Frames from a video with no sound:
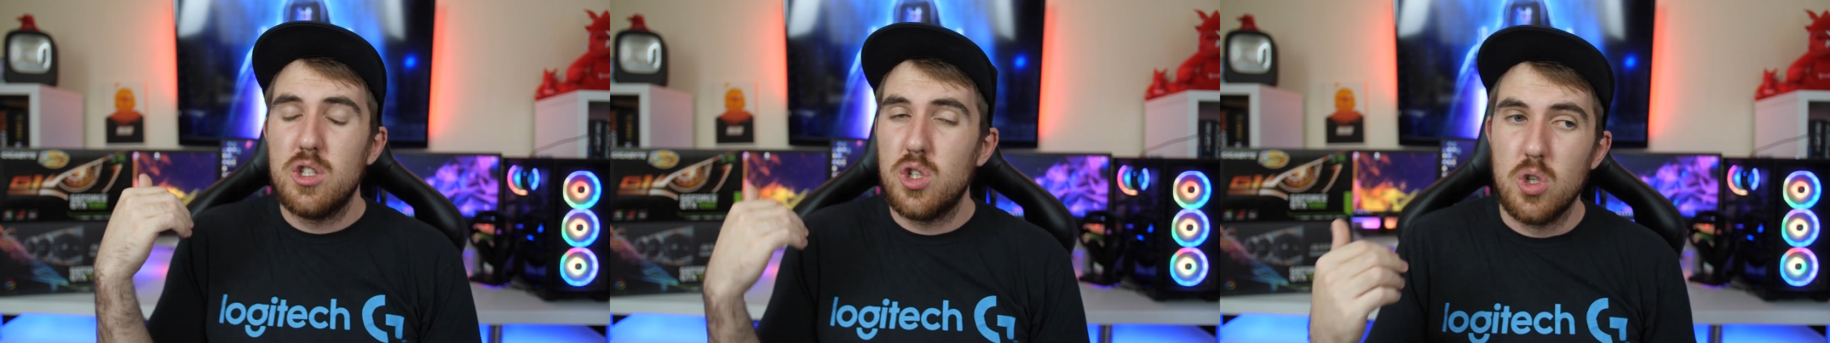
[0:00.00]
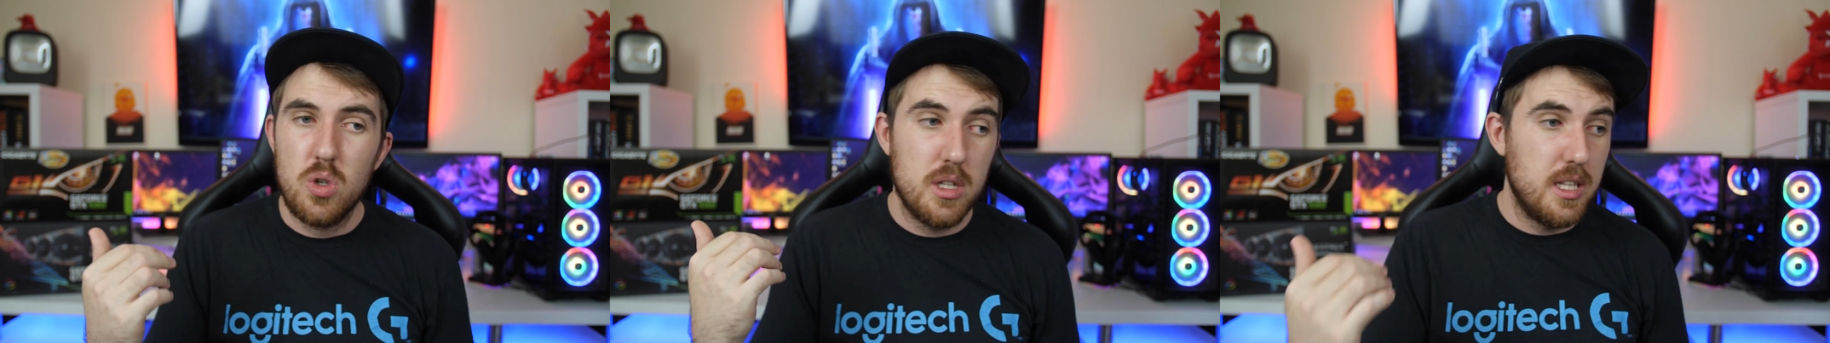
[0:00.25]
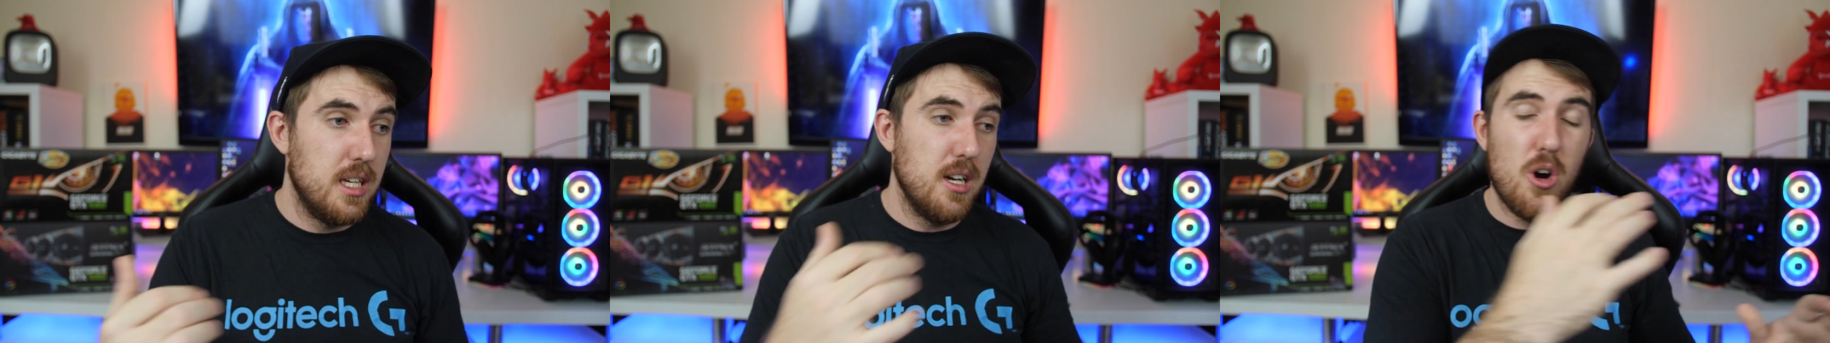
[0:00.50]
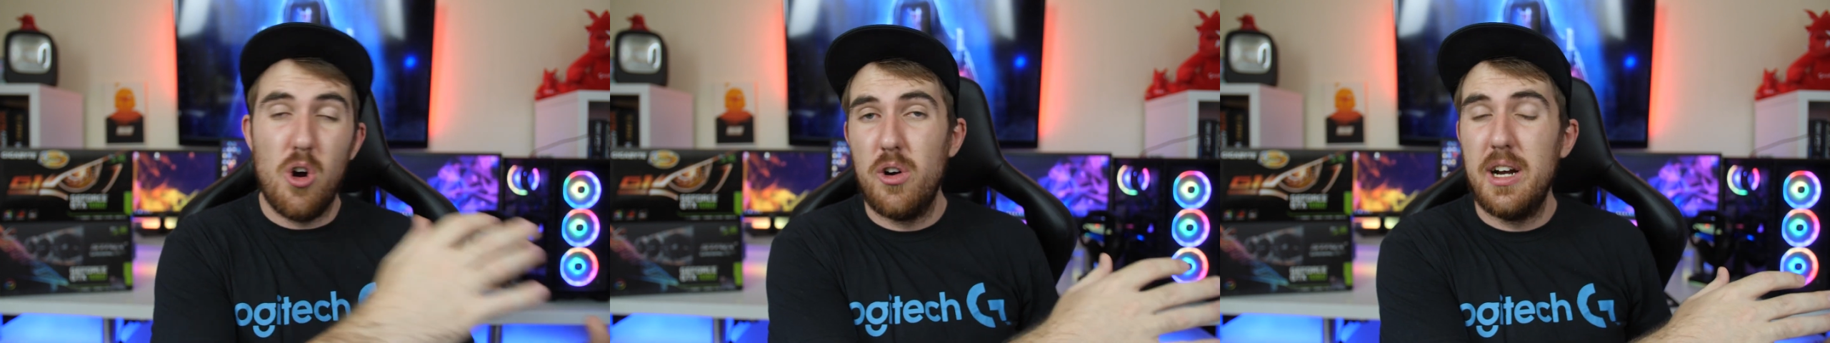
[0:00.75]
to the
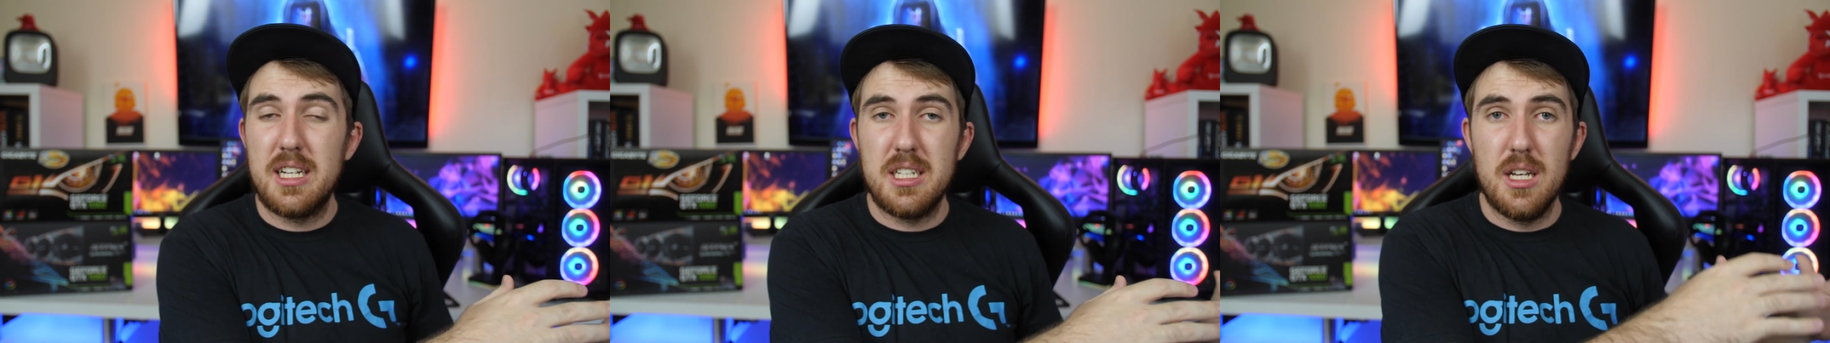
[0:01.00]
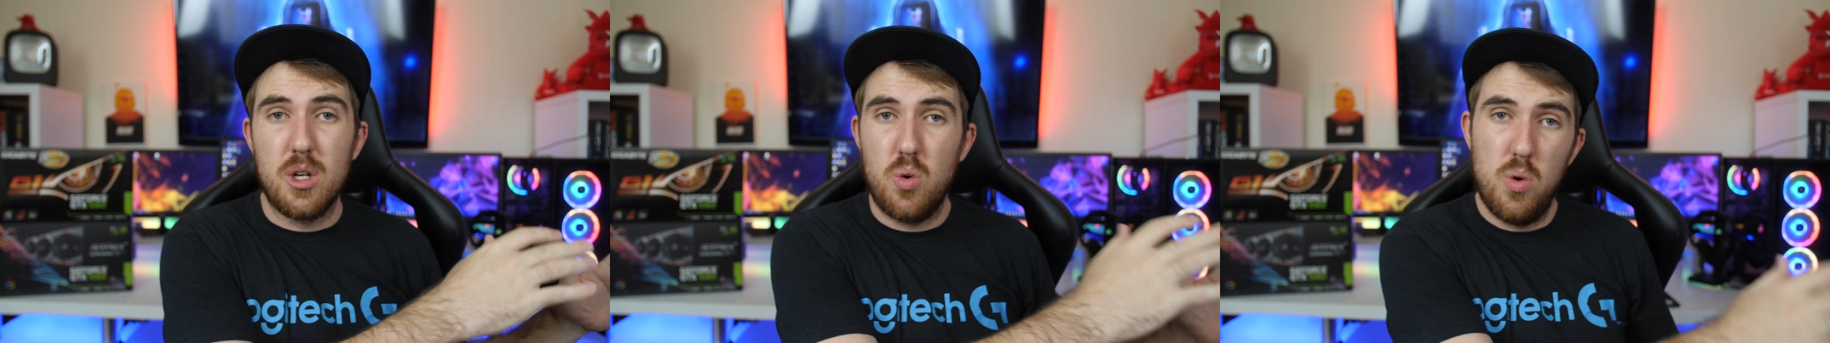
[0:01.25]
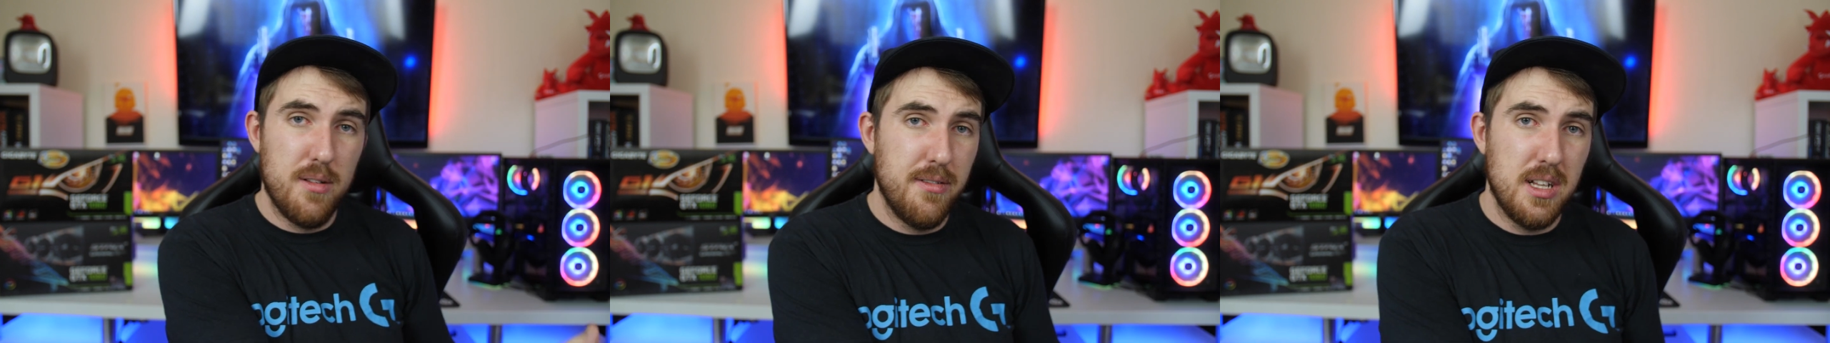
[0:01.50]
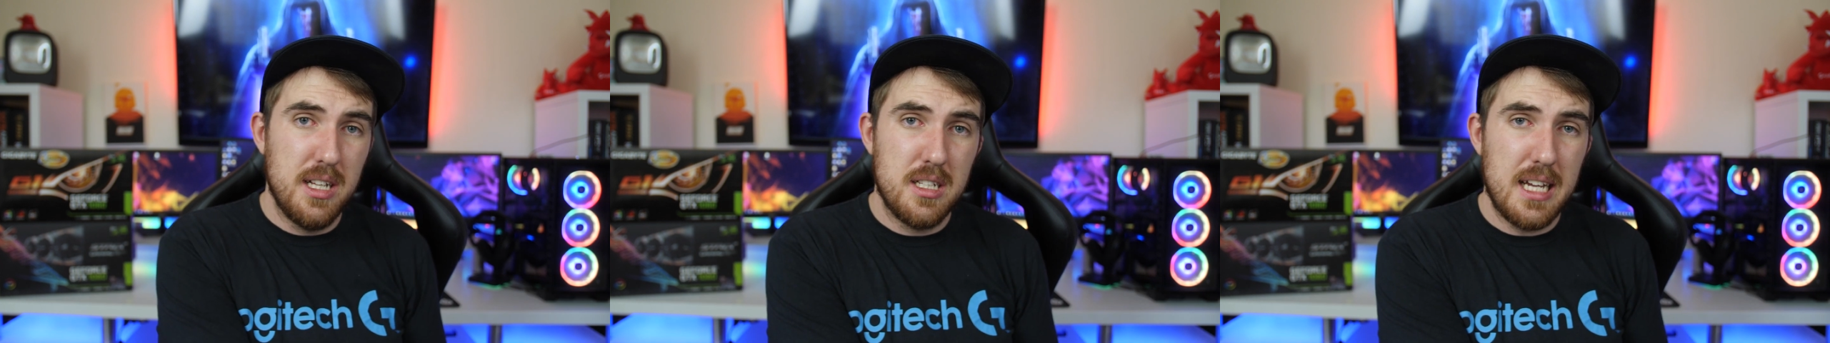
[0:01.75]
RX
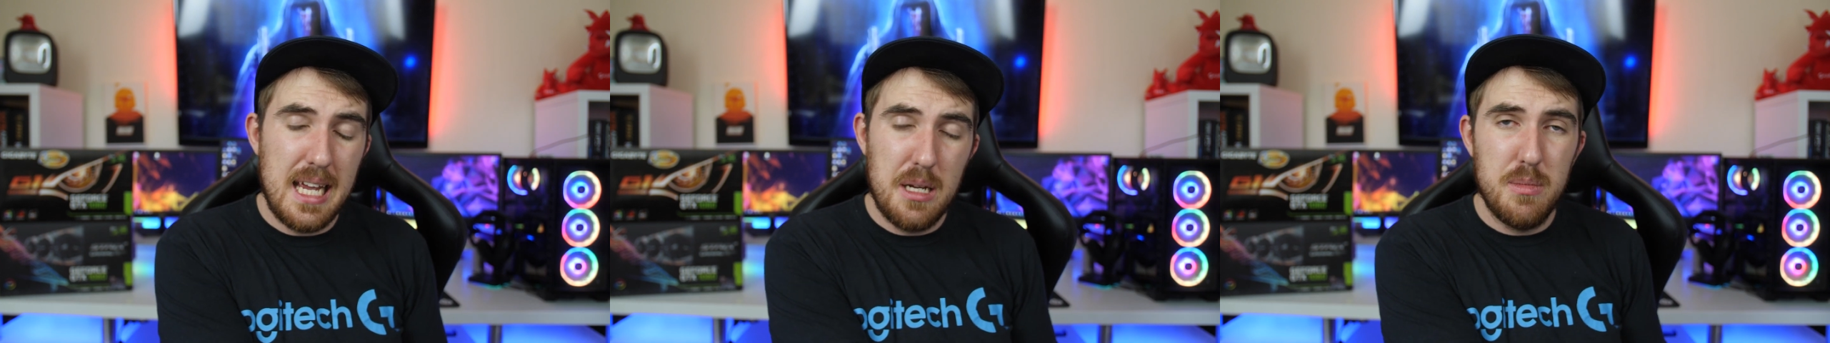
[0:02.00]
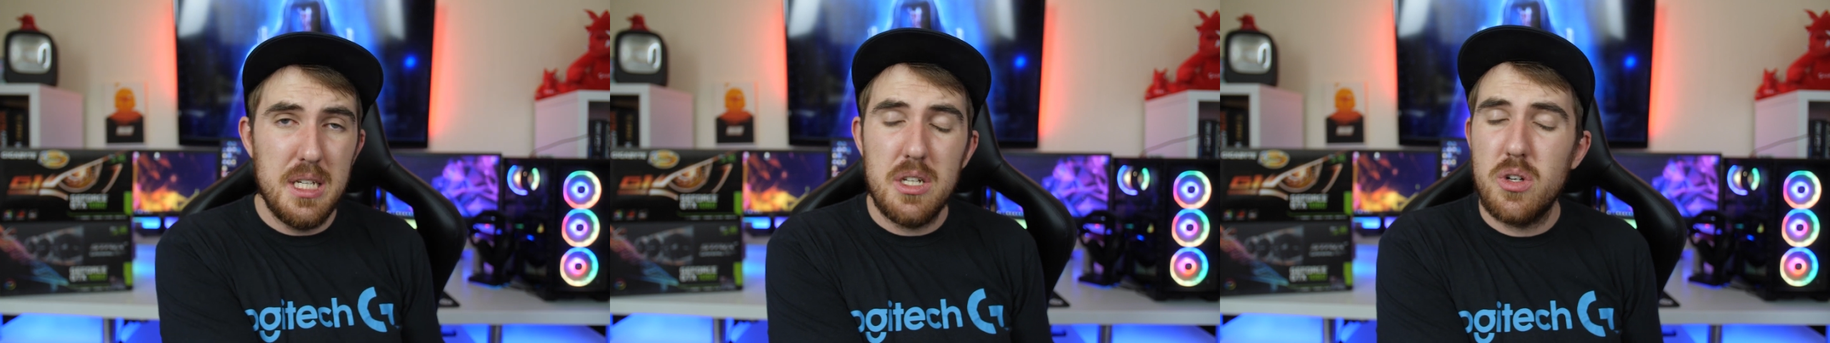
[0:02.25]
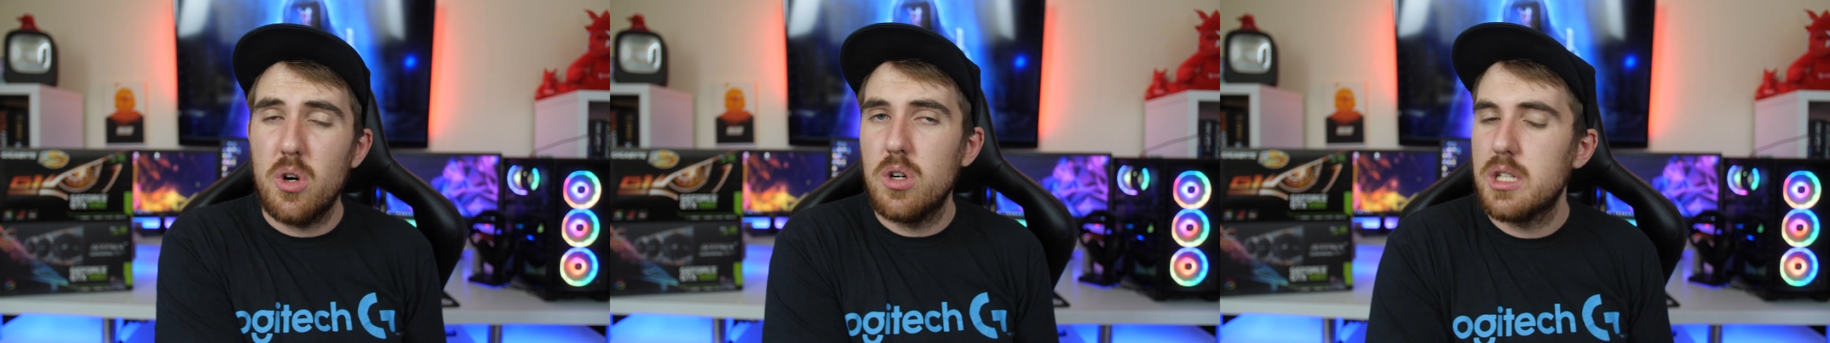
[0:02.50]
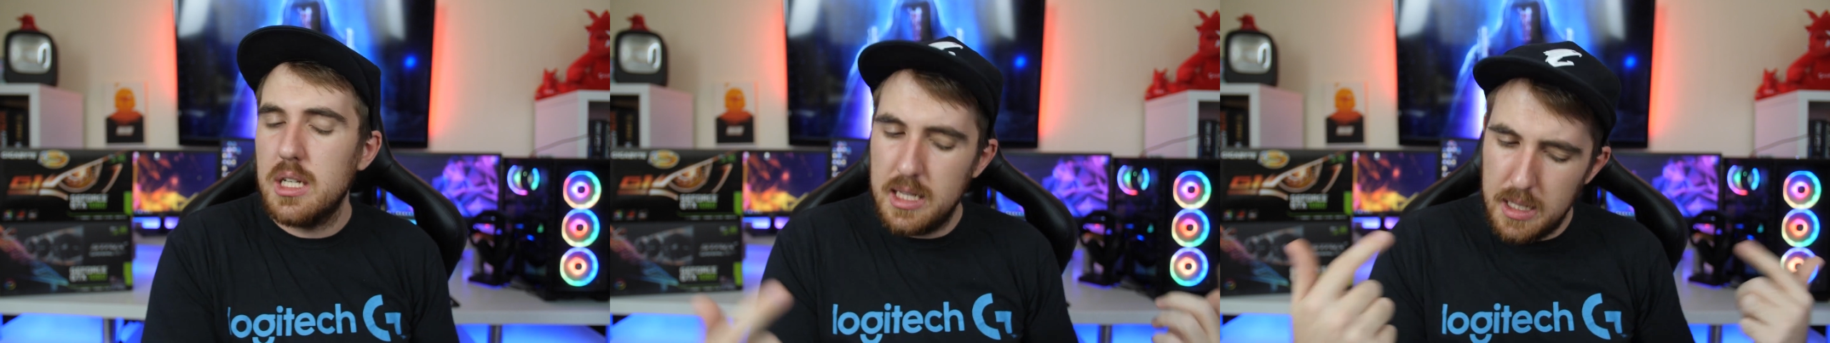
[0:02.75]
equivalent AMD cards,